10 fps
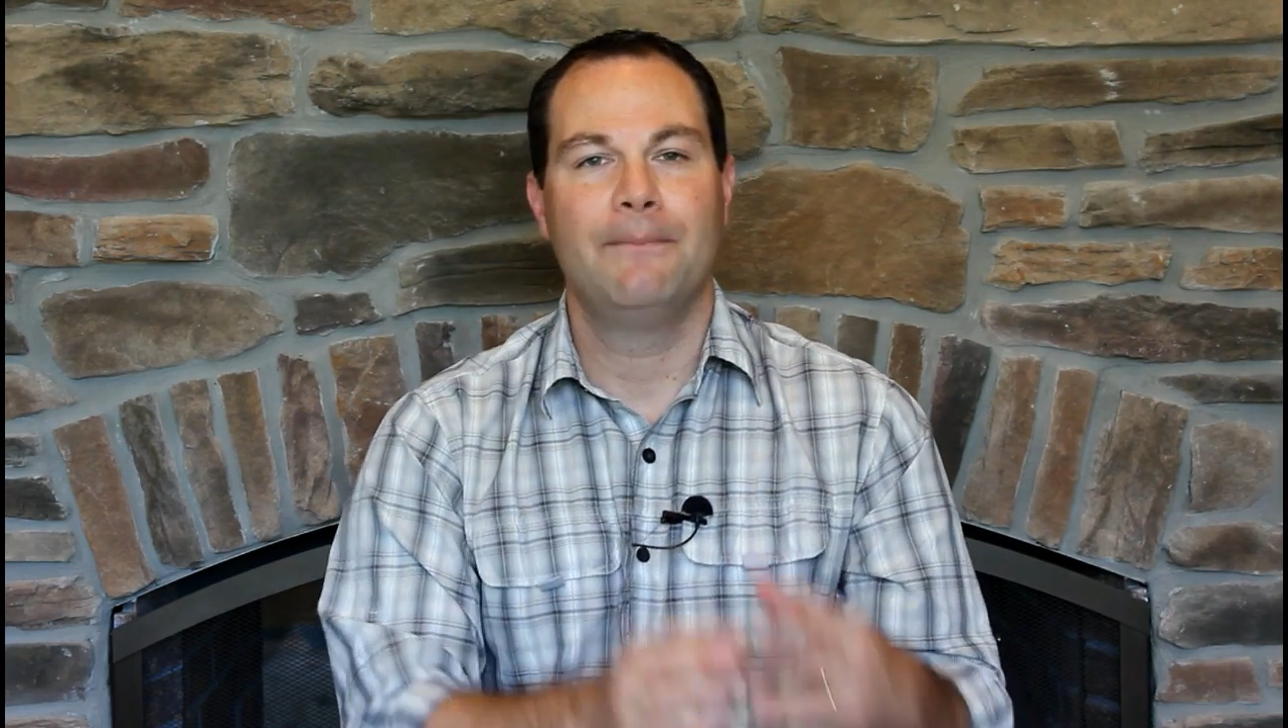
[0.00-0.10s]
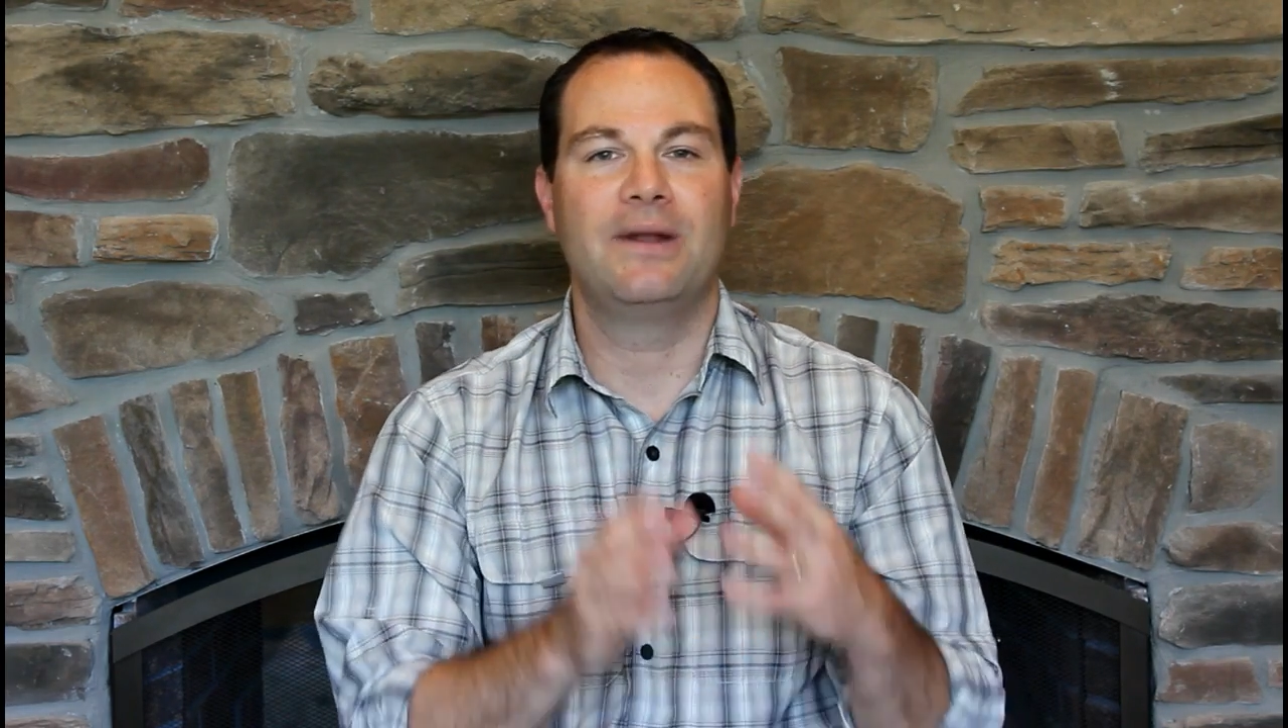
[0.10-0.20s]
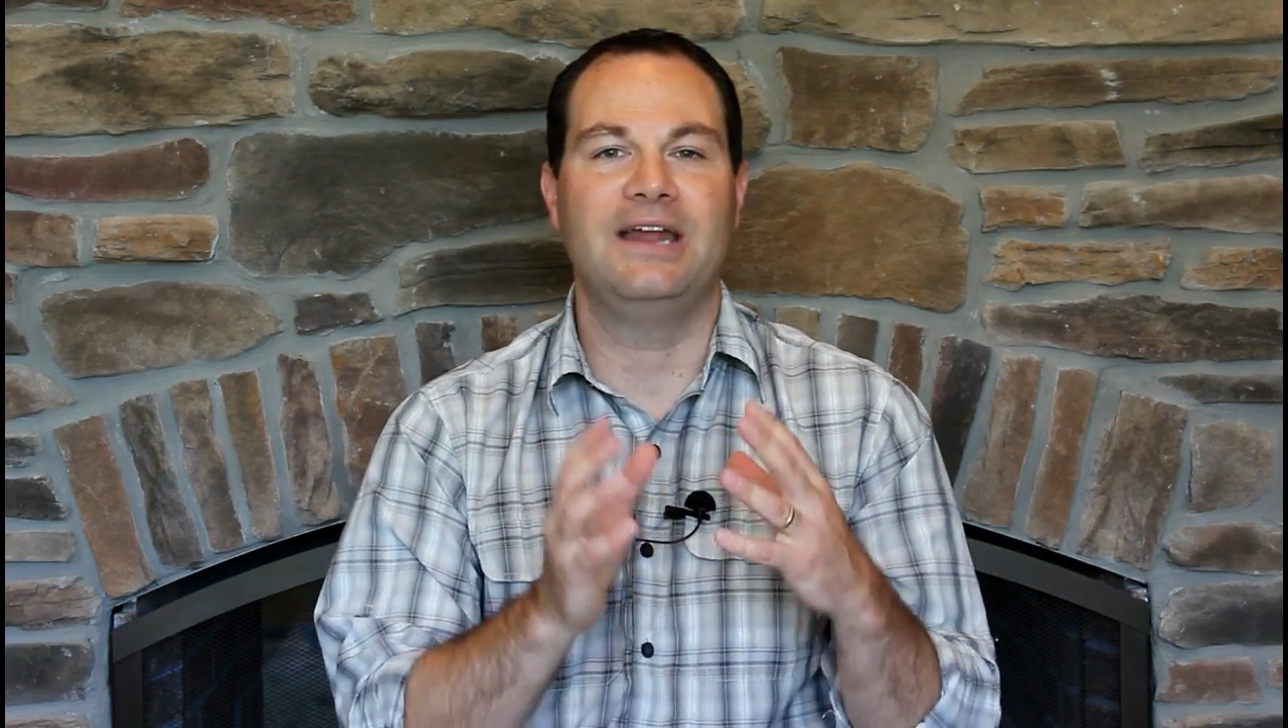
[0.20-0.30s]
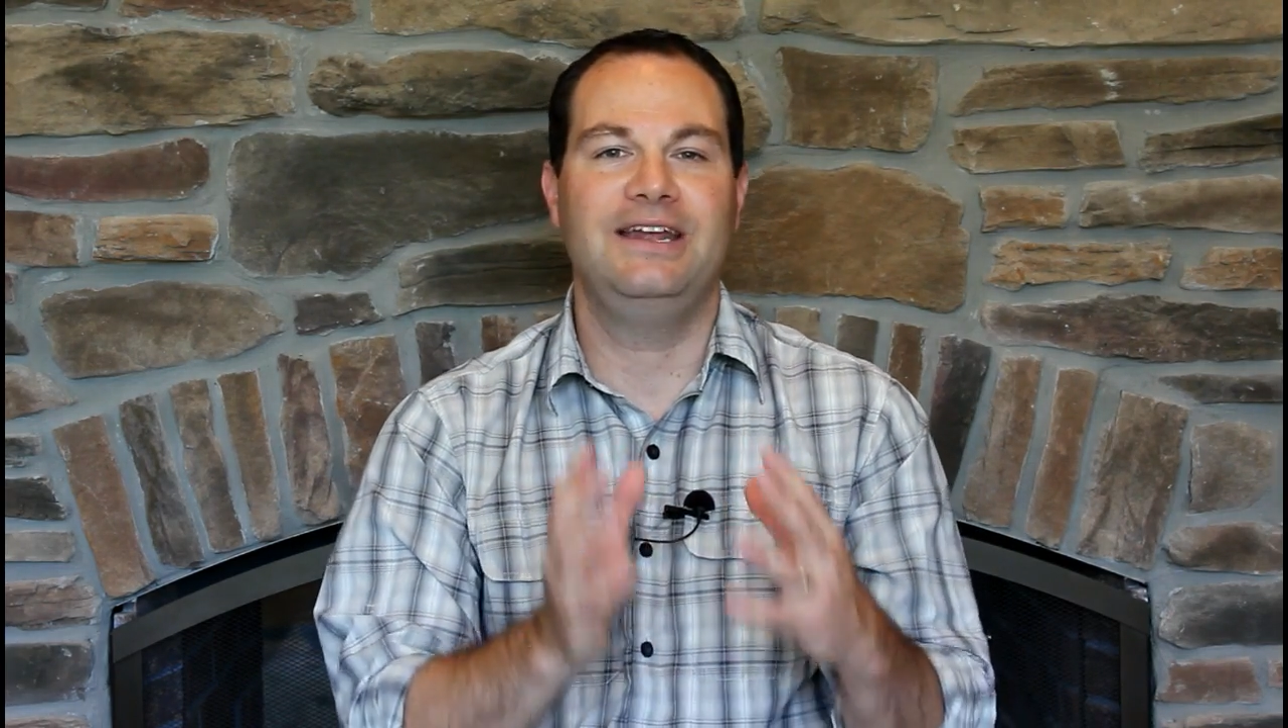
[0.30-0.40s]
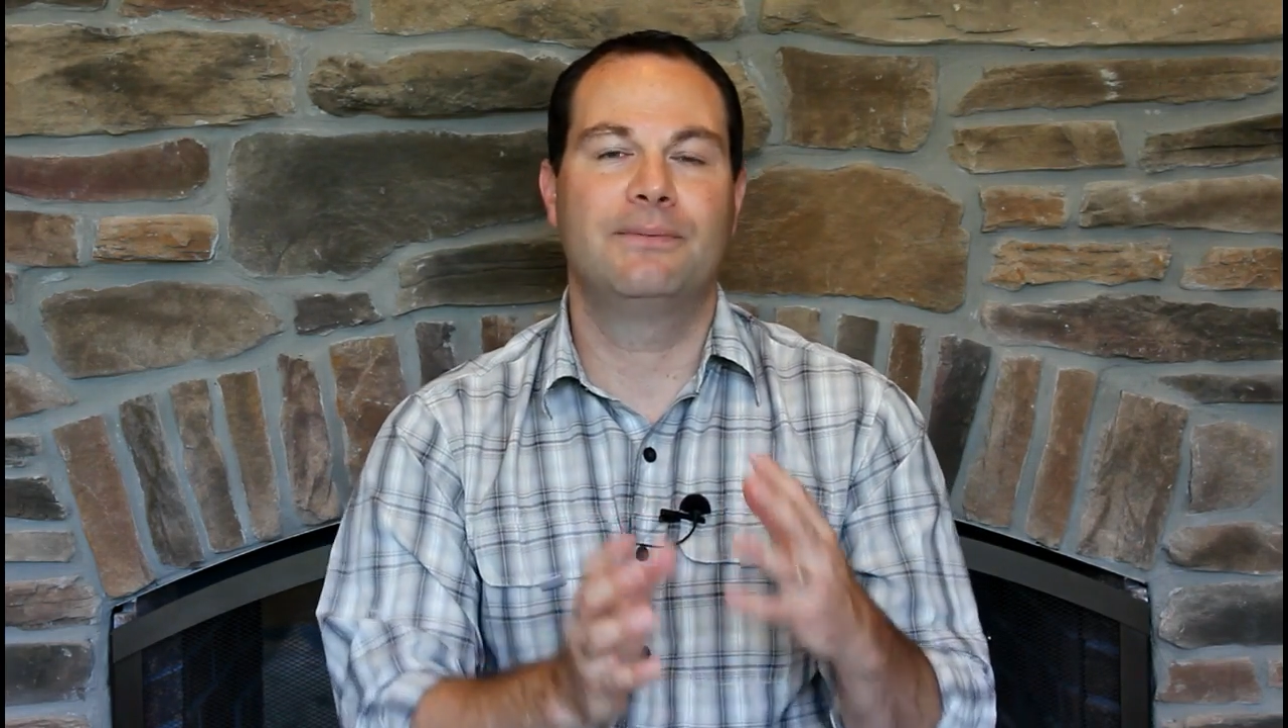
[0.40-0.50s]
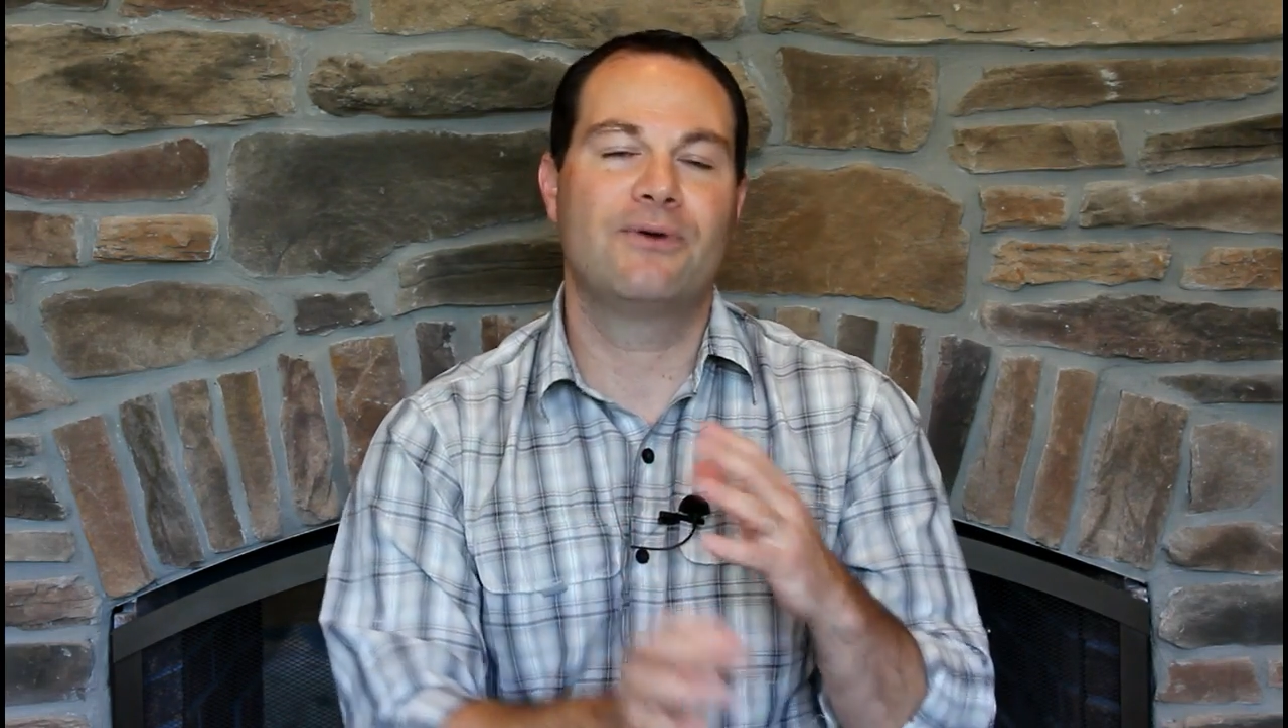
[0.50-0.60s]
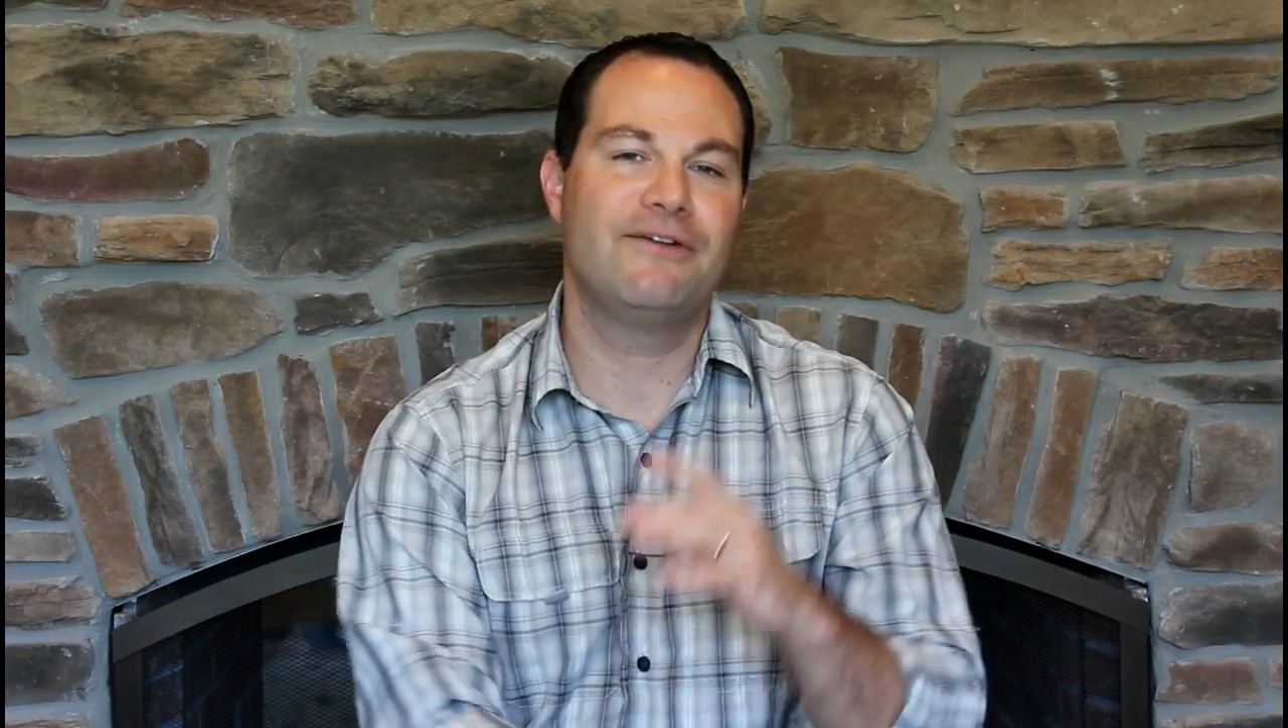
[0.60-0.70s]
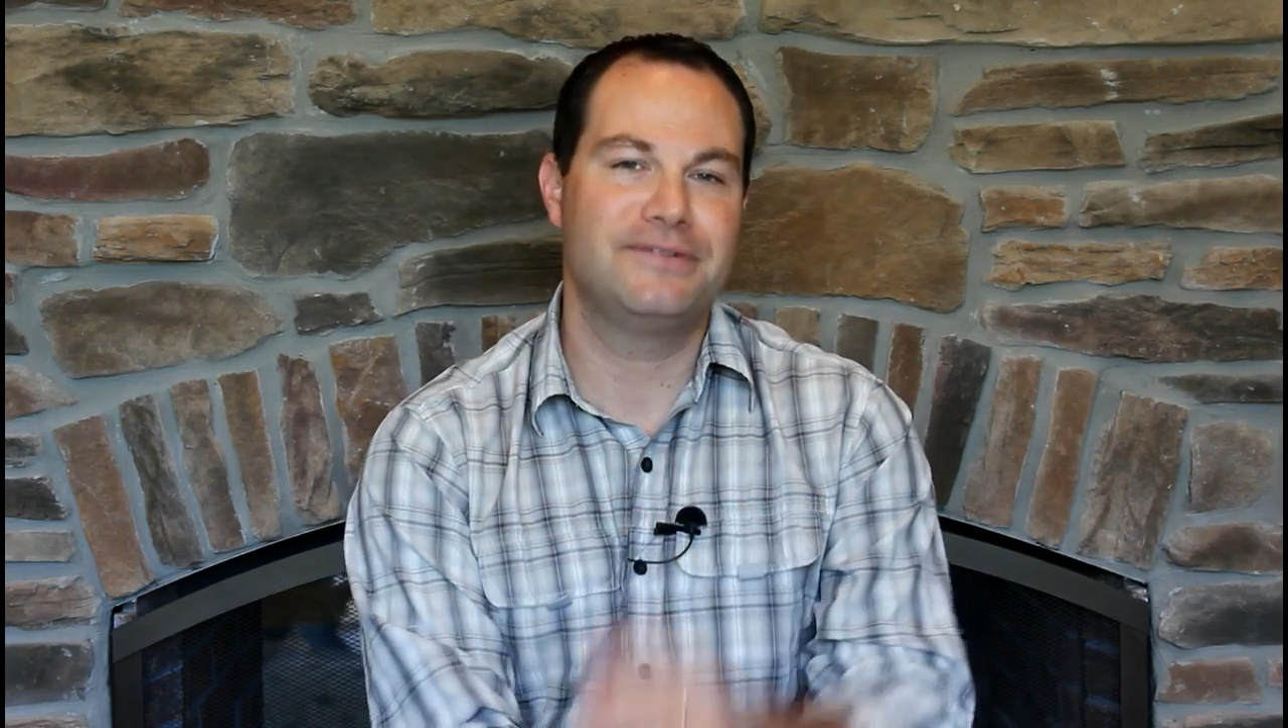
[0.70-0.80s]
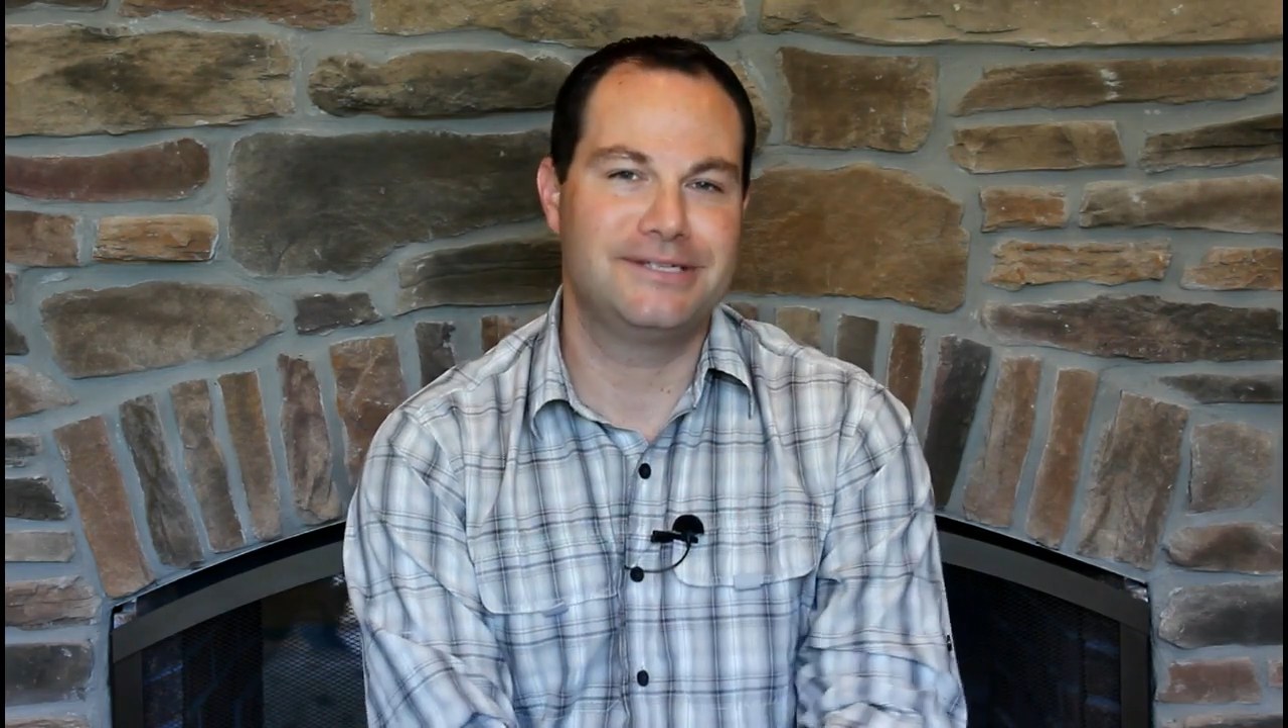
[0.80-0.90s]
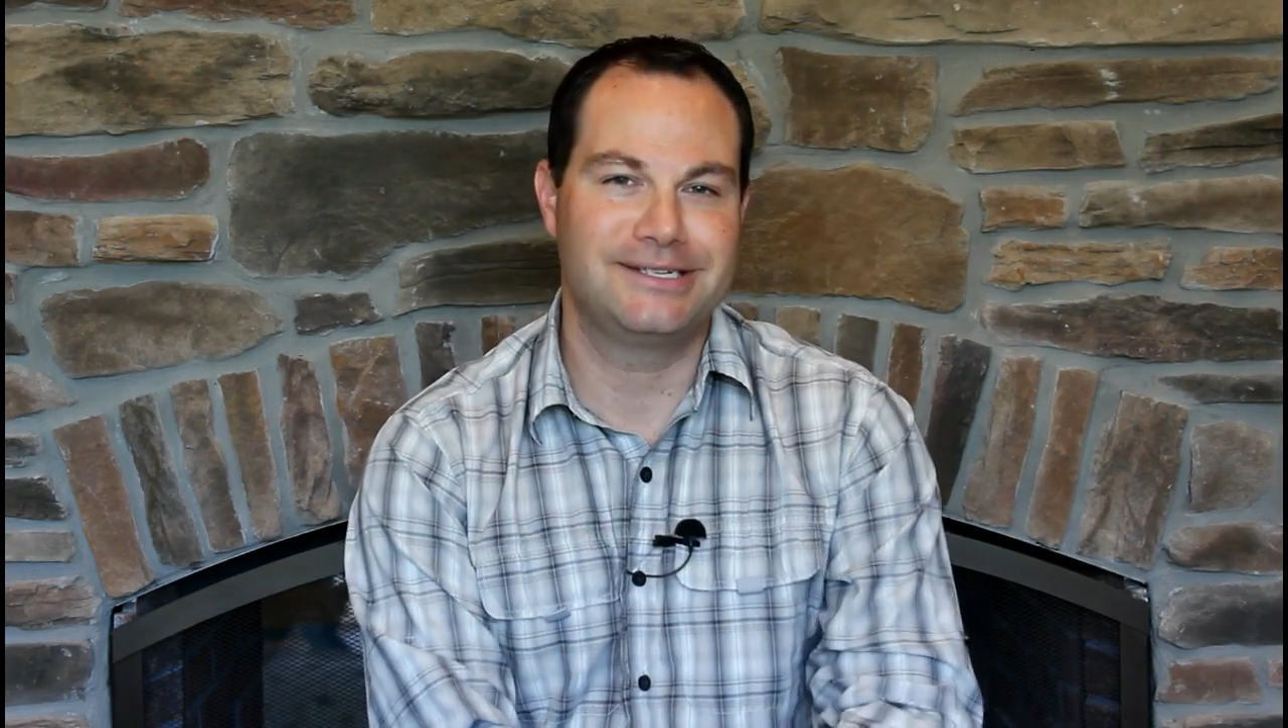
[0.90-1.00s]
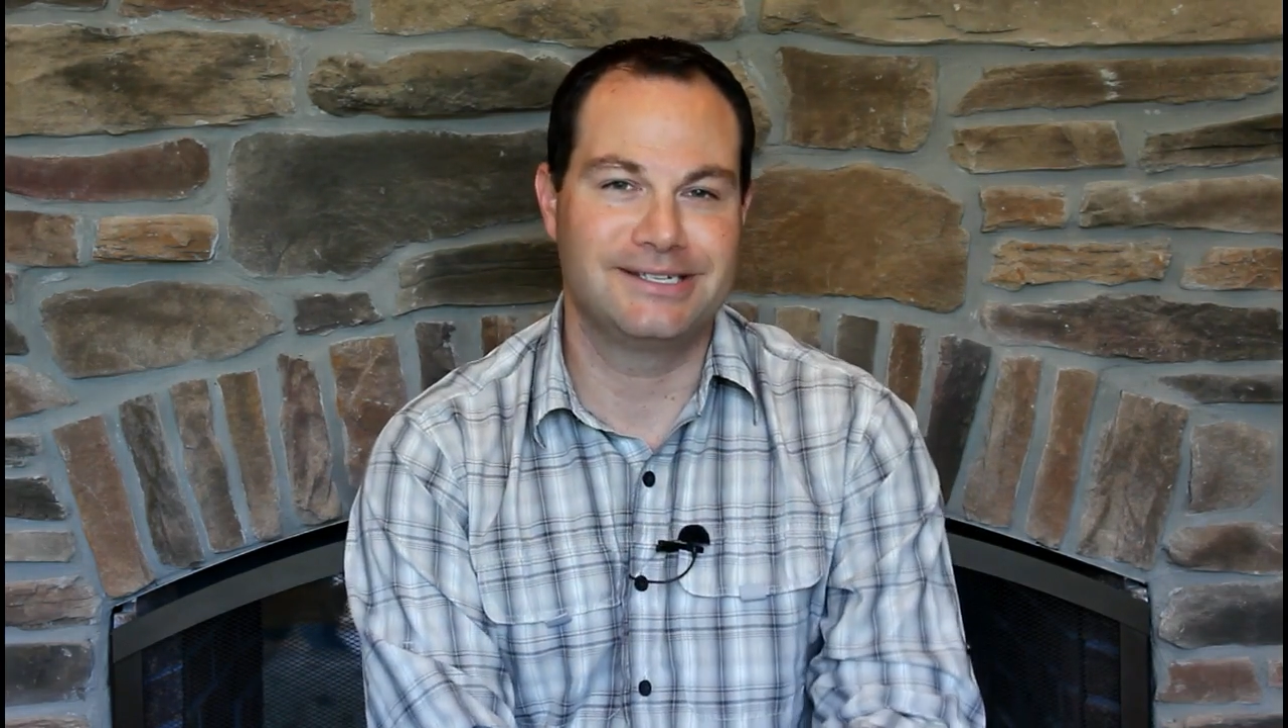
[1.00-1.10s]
but I need to preface this